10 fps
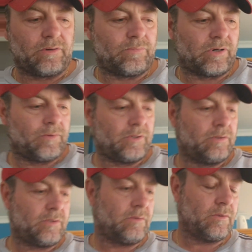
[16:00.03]
probably
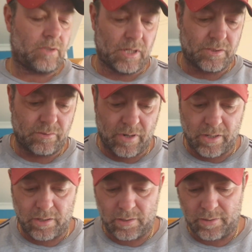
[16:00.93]
catch a
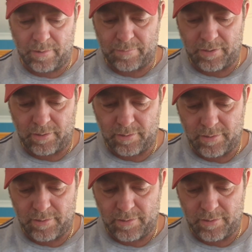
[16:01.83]
ray that big